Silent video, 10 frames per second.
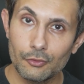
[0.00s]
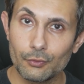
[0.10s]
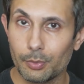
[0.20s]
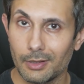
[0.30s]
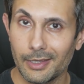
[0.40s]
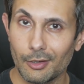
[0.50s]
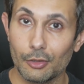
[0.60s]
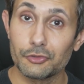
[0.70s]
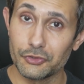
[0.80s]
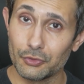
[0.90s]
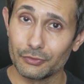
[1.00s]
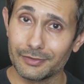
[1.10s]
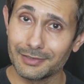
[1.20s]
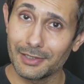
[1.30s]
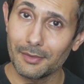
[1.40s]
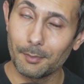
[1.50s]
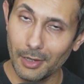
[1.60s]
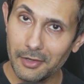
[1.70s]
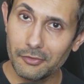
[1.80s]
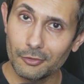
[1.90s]
you plan on using
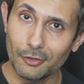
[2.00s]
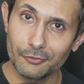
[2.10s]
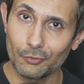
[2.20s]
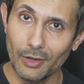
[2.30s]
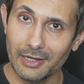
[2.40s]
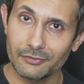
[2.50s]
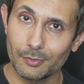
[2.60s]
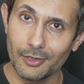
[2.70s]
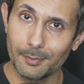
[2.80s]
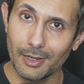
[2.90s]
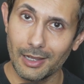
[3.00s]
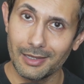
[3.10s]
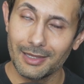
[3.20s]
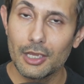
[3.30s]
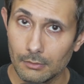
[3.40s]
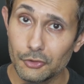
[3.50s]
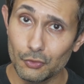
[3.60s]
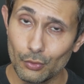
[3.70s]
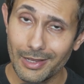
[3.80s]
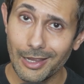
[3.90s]
Python on your Raspberry Pi,
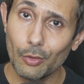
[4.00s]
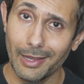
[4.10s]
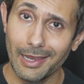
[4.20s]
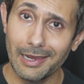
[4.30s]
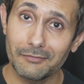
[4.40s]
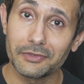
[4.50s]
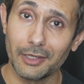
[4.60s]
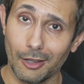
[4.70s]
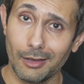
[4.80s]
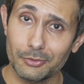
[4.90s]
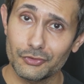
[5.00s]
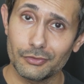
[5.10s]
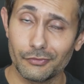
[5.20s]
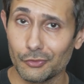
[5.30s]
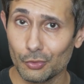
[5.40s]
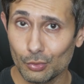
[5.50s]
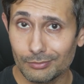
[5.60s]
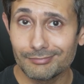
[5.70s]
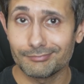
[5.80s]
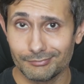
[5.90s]
you now have the option to
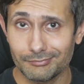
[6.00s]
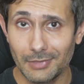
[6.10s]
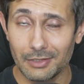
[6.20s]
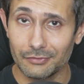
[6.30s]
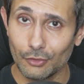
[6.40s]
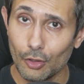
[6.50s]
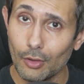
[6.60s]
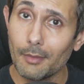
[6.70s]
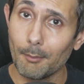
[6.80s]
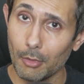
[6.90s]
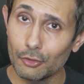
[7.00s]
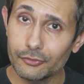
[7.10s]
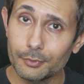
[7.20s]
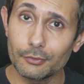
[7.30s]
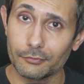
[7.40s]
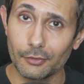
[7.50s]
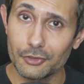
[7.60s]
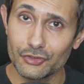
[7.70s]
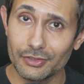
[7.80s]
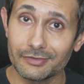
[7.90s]
install multiple
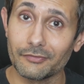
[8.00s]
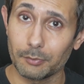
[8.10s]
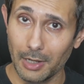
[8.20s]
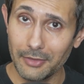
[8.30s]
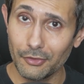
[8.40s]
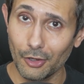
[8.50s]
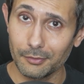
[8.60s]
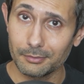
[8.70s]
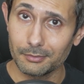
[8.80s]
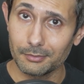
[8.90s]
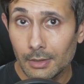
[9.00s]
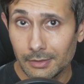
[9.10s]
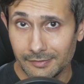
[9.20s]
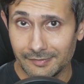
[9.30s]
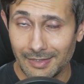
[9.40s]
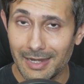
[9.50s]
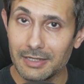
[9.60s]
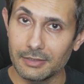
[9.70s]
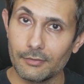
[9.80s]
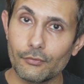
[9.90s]
versions of Python,
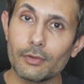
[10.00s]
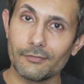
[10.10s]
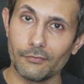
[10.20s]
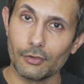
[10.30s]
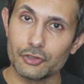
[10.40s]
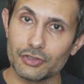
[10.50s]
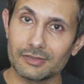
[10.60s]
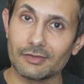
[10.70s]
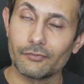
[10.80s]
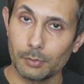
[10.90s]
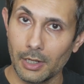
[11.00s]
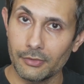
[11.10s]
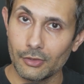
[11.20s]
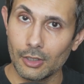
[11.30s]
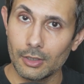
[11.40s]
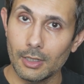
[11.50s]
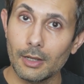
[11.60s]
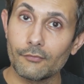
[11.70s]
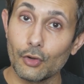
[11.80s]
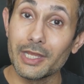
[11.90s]
set different versions of Python
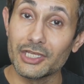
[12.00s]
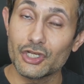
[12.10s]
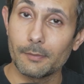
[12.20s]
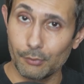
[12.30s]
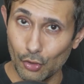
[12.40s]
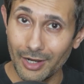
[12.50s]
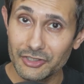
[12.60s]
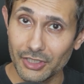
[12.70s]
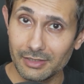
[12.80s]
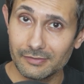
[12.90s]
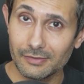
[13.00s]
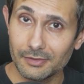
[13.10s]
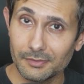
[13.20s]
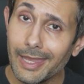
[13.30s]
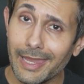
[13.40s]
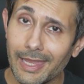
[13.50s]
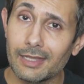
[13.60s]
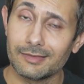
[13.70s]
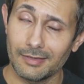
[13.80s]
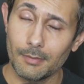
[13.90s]
for each project,
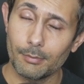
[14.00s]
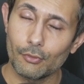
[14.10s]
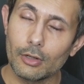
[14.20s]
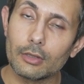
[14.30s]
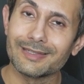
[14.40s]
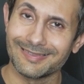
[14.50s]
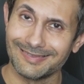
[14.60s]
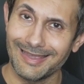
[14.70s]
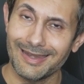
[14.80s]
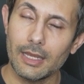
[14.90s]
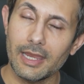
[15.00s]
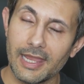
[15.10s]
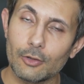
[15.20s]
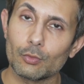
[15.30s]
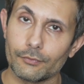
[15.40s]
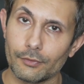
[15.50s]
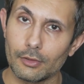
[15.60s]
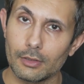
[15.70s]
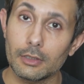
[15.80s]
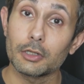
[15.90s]
and temporarily set and
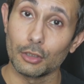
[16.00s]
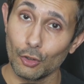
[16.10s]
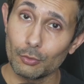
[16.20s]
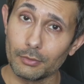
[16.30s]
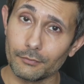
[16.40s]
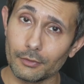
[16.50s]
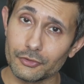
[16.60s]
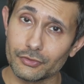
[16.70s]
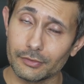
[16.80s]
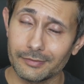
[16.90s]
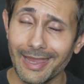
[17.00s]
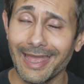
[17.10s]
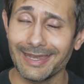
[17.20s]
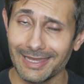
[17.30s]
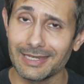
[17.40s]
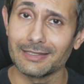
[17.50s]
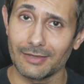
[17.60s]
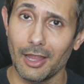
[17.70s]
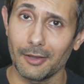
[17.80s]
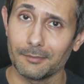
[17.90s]
revert global versions at any
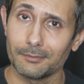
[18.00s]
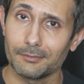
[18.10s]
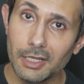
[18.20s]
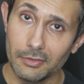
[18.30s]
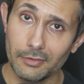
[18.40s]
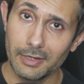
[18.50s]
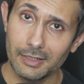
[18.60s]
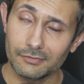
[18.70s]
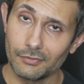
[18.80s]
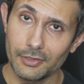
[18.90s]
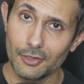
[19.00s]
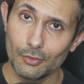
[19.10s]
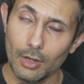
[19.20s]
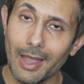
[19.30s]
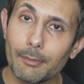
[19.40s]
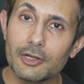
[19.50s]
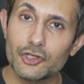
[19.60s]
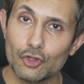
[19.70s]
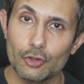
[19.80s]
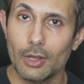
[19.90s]
time. In the next video, I'm going to
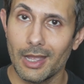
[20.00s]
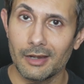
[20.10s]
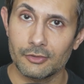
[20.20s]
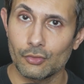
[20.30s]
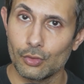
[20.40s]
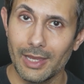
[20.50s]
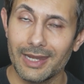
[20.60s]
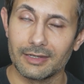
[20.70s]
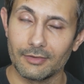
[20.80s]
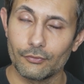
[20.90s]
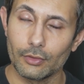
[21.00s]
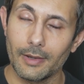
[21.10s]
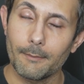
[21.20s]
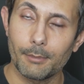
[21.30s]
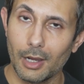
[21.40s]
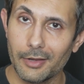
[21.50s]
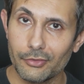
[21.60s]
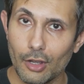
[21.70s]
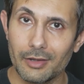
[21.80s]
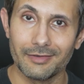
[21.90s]
show you how to create different
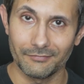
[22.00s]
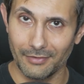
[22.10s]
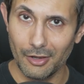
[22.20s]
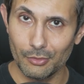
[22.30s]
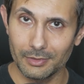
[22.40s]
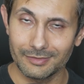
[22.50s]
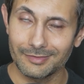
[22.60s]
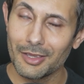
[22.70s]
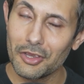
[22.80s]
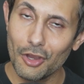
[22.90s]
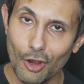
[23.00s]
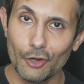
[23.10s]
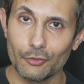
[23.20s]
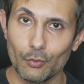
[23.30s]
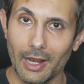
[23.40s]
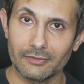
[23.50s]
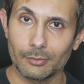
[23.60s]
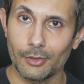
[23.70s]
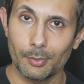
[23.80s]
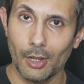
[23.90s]
Python environments on your
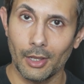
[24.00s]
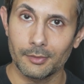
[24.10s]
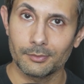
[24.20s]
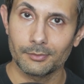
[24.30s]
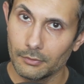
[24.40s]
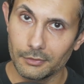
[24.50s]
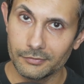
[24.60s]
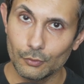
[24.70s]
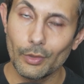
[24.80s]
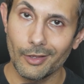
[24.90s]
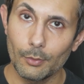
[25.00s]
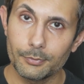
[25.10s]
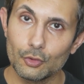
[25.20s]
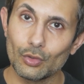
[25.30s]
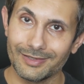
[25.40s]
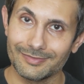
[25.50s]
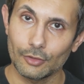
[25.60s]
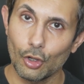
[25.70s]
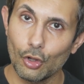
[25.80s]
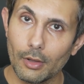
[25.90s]
Raspberry Pi. This will help you
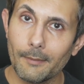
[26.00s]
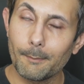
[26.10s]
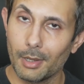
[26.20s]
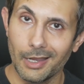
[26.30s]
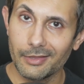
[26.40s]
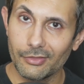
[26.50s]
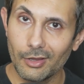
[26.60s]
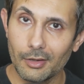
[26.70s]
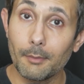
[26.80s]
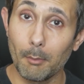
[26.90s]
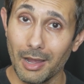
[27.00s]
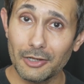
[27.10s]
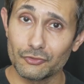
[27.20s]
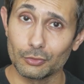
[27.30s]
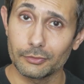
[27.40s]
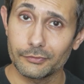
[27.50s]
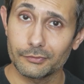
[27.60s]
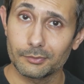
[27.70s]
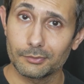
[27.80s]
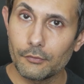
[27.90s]
install Python modules
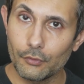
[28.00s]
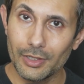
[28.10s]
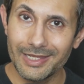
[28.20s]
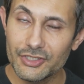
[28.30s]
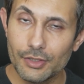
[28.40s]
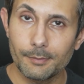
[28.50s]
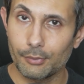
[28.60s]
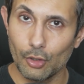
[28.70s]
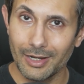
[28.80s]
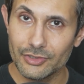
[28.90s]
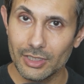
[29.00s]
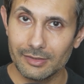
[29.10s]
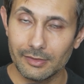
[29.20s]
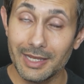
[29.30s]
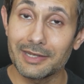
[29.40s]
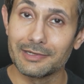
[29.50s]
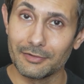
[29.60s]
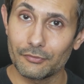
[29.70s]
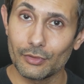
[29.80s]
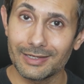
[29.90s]
for each project in
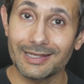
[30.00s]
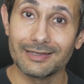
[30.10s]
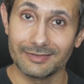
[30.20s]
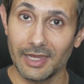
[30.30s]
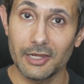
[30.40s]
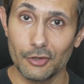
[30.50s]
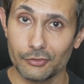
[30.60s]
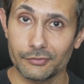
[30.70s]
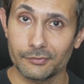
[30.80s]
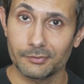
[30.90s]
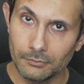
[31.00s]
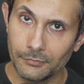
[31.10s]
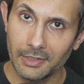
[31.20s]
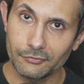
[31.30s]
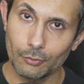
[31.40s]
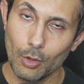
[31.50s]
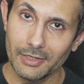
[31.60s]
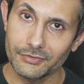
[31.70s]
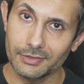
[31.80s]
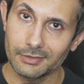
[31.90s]
different containers. Thanks for
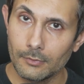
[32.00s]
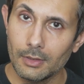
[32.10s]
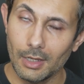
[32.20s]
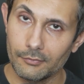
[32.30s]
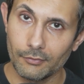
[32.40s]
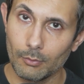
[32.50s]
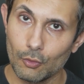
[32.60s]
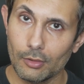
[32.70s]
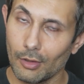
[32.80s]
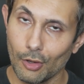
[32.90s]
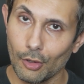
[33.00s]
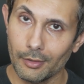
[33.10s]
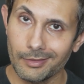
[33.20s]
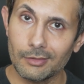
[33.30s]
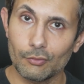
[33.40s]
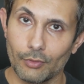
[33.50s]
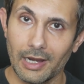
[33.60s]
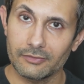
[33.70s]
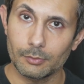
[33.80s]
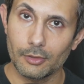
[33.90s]
watching. And for more on
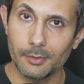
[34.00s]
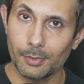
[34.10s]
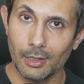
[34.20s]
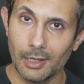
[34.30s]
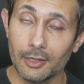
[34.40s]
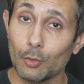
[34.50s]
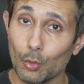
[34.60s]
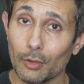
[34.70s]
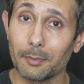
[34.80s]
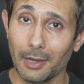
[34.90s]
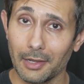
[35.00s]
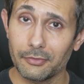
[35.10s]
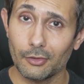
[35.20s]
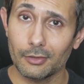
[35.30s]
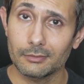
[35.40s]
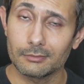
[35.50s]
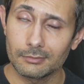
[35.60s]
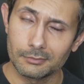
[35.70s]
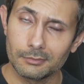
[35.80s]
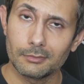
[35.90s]
Raspberry Pi or Python,
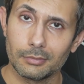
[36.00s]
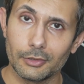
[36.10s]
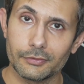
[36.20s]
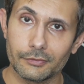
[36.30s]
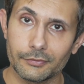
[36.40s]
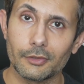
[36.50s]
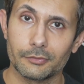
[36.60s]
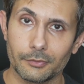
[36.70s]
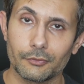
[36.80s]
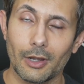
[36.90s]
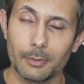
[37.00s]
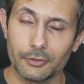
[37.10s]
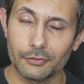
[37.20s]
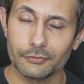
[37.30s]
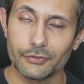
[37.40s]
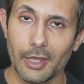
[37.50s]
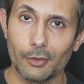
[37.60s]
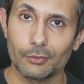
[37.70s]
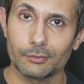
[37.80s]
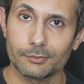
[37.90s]
please consider subscribing to this channel.